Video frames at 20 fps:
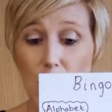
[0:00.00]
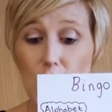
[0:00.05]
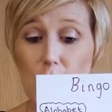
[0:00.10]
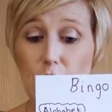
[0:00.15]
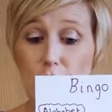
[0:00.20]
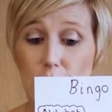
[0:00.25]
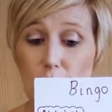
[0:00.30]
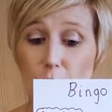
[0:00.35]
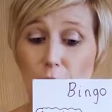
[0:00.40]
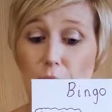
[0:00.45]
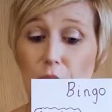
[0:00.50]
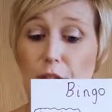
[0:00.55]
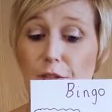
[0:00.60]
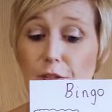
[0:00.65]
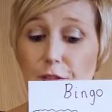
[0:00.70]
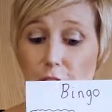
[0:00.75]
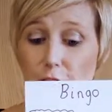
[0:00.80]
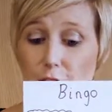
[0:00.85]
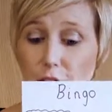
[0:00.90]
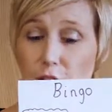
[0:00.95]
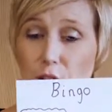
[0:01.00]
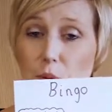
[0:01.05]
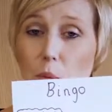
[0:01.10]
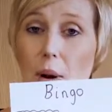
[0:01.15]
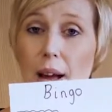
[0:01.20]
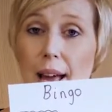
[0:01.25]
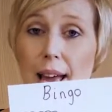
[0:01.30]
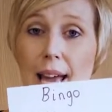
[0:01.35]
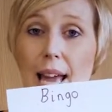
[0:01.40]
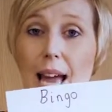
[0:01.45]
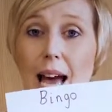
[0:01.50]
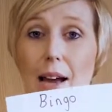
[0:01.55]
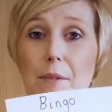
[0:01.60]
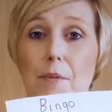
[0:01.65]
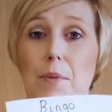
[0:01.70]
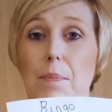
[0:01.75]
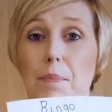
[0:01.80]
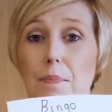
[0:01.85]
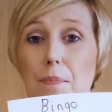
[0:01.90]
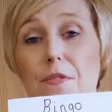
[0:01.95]
So the first way I
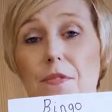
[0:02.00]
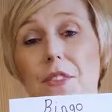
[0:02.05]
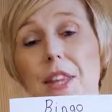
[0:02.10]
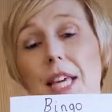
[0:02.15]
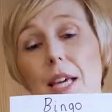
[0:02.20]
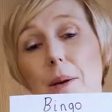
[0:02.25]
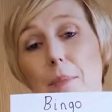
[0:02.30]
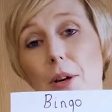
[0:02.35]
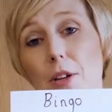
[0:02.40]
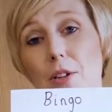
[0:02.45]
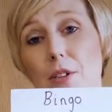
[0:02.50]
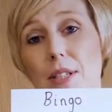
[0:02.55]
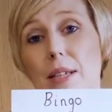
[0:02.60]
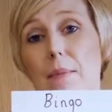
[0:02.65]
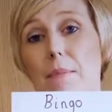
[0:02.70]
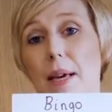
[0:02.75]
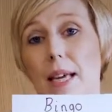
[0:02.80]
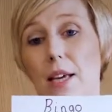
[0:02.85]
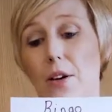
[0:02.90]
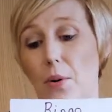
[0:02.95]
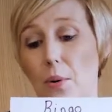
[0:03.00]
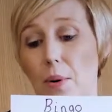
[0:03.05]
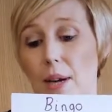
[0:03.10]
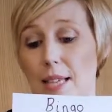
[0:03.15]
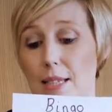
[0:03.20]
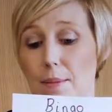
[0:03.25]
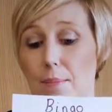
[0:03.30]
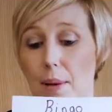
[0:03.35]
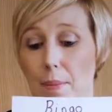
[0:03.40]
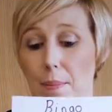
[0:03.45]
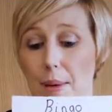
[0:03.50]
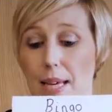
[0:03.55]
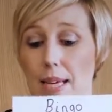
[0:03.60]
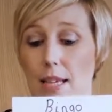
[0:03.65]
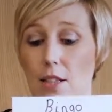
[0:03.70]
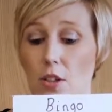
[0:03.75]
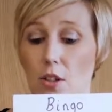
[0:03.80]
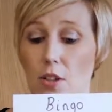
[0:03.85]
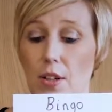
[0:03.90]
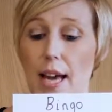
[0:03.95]
would think about using bingo is maybe
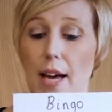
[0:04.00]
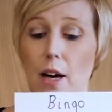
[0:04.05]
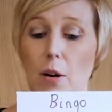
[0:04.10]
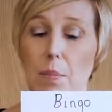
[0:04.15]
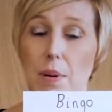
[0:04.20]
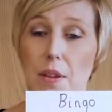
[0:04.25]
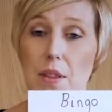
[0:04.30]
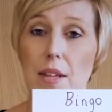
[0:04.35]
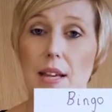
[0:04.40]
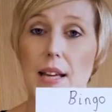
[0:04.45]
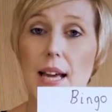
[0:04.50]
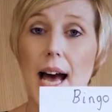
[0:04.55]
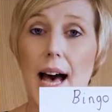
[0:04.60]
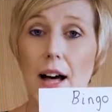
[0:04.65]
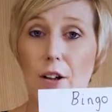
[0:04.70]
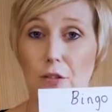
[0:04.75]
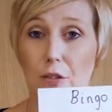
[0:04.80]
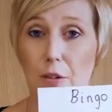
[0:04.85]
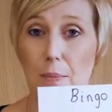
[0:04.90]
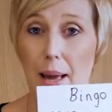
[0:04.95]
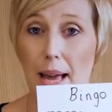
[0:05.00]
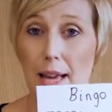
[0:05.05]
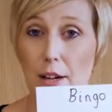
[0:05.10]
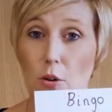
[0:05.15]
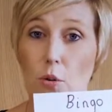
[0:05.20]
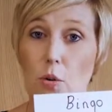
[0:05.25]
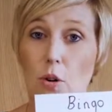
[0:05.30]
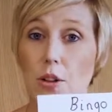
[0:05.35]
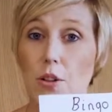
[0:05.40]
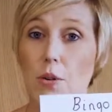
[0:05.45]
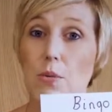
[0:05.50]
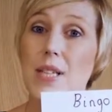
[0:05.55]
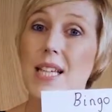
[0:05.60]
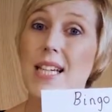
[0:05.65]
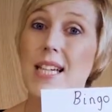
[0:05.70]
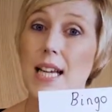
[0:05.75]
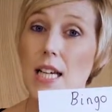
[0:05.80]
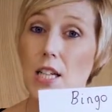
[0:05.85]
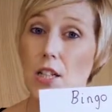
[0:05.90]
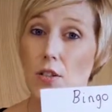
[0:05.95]
to help with the alphabet or those
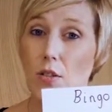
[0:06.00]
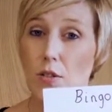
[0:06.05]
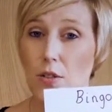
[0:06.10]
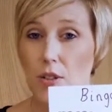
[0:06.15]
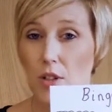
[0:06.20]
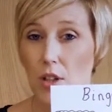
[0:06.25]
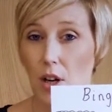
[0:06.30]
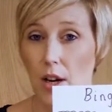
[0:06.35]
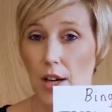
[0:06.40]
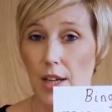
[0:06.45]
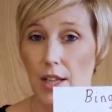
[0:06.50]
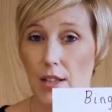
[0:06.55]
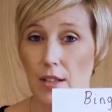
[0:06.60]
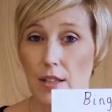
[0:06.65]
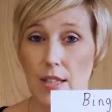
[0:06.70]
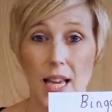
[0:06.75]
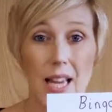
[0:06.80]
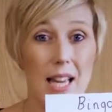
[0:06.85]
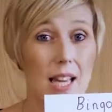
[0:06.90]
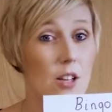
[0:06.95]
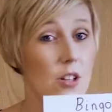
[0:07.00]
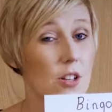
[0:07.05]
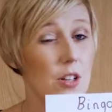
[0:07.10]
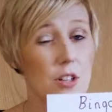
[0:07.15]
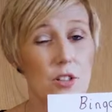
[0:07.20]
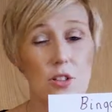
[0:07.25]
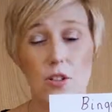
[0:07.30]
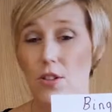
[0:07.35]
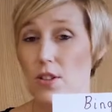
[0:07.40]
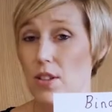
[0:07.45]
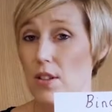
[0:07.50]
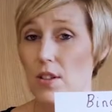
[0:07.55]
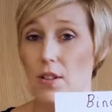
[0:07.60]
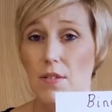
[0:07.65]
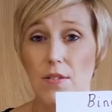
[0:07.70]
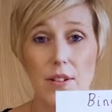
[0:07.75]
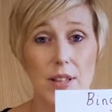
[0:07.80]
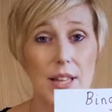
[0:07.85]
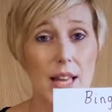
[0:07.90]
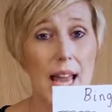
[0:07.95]
initial sounds. You can use it
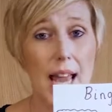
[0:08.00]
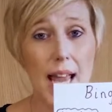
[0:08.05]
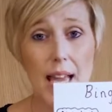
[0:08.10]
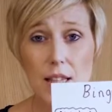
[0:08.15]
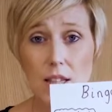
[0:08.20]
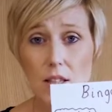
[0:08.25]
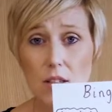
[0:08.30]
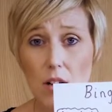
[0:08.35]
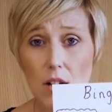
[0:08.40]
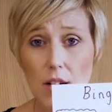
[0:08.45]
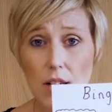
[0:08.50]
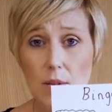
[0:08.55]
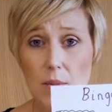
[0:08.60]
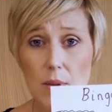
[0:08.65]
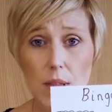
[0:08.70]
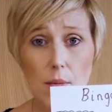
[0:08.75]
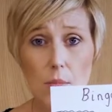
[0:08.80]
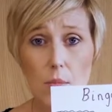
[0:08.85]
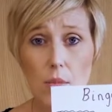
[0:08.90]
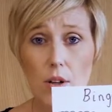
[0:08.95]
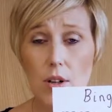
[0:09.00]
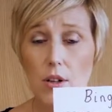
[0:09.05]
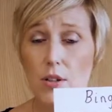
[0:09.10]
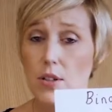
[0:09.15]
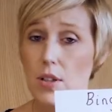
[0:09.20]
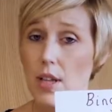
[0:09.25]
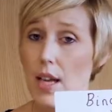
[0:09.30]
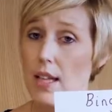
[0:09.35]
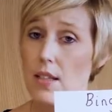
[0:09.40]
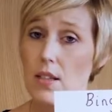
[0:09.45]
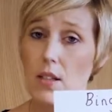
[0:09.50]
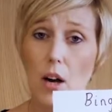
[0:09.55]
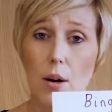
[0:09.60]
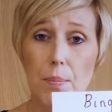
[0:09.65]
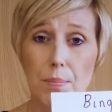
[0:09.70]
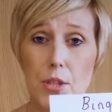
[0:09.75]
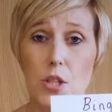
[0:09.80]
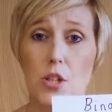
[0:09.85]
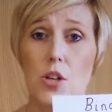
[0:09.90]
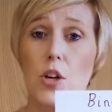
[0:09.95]
for the end sounds within words. It's
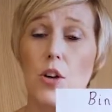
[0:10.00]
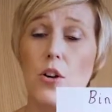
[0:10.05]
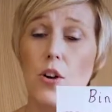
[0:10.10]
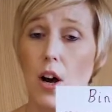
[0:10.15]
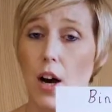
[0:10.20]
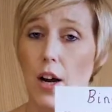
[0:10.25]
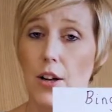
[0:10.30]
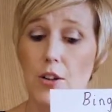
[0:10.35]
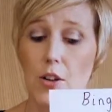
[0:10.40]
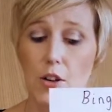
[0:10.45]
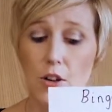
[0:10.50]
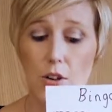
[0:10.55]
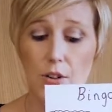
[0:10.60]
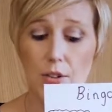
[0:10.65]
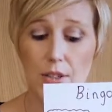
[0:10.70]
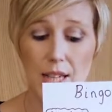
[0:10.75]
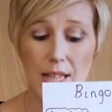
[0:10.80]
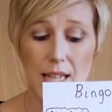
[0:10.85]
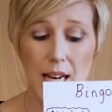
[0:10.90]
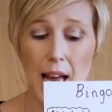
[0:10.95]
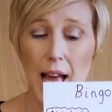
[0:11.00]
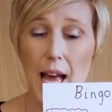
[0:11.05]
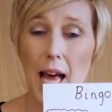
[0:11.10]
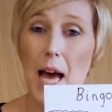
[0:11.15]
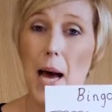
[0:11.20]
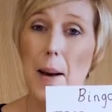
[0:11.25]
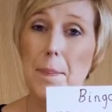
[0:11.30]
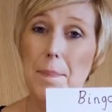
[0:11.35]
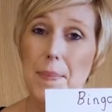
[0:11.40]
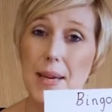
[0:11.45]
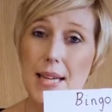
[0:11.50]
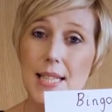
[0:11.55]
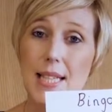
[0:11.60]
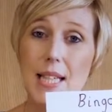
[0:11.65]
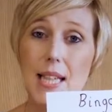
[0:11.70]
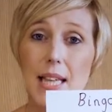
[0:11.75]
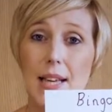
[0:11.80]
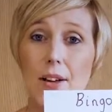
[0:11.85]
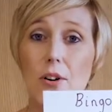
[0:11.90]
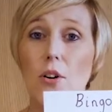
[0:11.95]
up to you how you use it. And
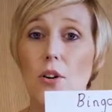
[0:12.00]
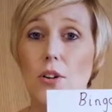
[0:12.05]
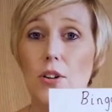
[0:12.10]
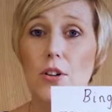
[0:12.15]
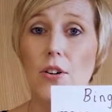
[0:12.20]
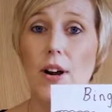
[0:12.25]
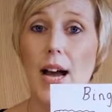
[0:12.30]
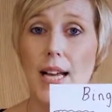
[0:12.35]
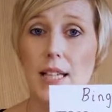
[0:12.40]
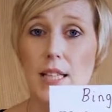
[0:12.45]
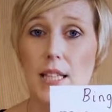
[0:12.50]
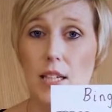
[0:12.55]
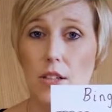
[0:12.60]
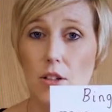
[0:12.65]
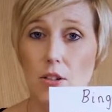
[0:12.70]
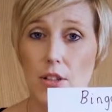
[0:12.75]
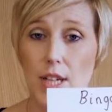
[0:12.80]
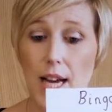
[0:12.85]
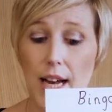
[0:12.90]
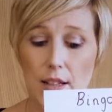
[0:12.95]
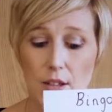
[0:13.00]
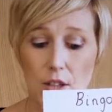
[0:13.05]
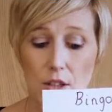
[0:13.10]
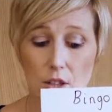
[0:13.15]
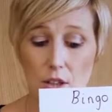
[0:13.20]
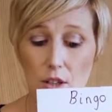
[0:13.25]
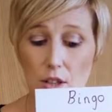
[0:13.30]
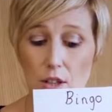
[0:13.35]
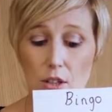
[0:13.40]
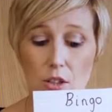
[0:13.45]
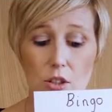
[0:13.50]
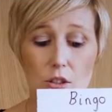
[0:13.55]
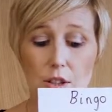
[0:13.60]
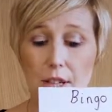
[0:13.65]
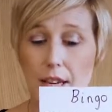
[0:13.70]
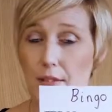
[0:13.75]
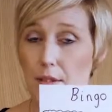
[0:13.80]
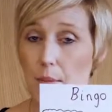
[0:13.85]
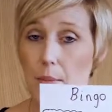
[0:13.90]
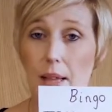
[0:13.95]
basically all you're asking your child to do is you
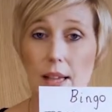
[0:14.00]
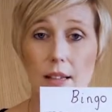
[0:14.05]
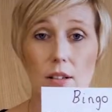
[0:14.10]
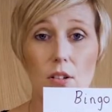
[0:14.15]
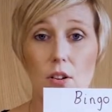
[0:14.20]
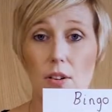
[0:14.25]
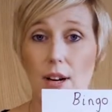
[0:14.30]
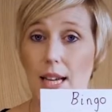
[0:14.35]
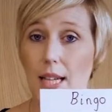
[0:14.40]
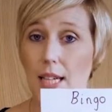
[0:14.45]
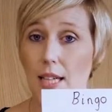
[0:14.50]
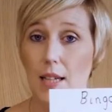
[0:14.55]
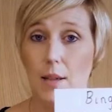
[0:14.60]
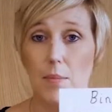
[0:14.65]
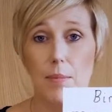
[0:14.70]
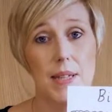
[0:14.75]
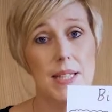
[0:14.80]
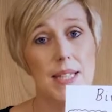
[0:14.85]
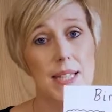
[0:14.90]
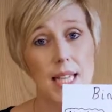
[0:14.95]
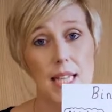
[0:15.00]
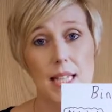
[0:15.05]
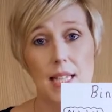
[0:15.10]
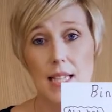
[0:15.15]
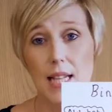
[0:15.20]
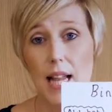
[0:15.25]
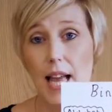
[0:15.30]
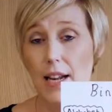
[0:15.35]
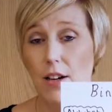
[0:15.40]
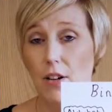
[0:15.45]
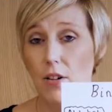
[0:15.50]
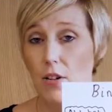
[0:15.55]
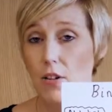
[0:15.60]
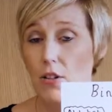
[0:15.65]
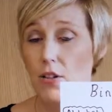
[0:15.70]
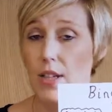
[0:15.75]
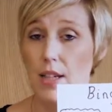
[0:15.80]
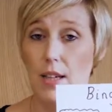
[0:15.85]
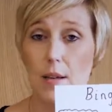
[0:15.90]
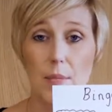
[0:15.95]
give them a little grid. It can be 6
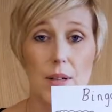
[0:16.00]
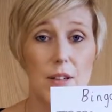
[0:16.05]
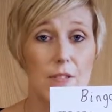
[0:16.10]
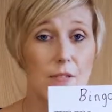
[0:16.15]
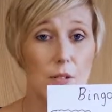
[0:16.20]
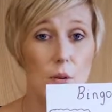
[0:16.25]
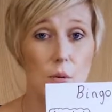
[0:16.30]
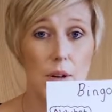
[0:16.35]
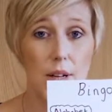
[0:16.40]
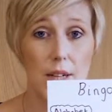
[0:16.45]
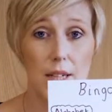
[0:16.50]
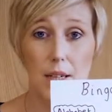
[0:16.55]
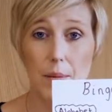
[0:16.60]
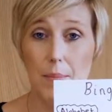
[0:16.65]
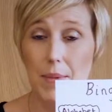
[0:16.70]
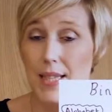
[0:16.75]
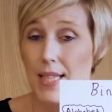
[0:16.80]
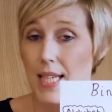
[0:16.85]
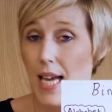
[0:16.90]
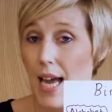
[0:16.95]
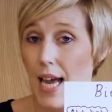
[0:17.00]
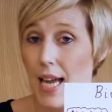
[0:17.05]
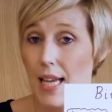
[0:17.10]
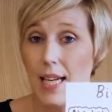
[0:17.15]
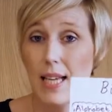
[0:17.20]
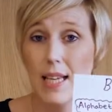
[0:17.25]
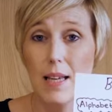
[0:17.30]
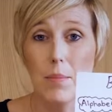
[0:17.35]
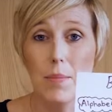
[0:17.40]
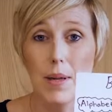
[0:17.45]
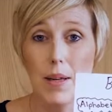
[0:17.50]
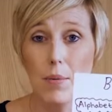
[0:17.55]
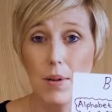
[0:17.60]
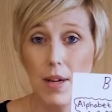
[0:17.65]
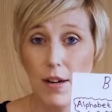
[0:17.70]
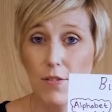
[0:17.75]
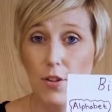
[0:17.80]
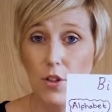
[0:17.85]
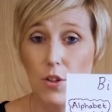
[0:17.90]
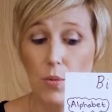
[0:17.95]
letters, it can be 4, it can be 10, it can be
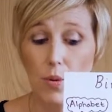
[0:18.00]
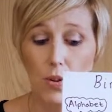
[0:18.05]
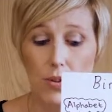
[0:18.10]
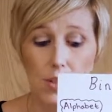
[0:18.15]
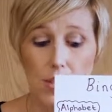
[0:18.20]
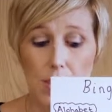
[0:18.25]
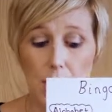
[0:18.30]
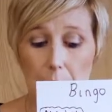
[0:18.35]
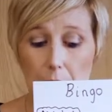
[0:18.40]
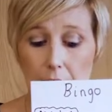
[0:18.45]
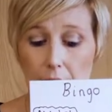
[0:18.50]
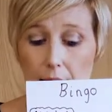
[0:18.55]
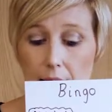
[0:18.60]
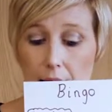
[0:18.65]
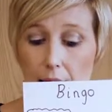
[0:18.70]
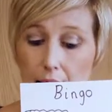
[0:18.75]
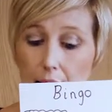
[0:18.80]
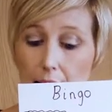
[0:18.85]
whatever you want it to be.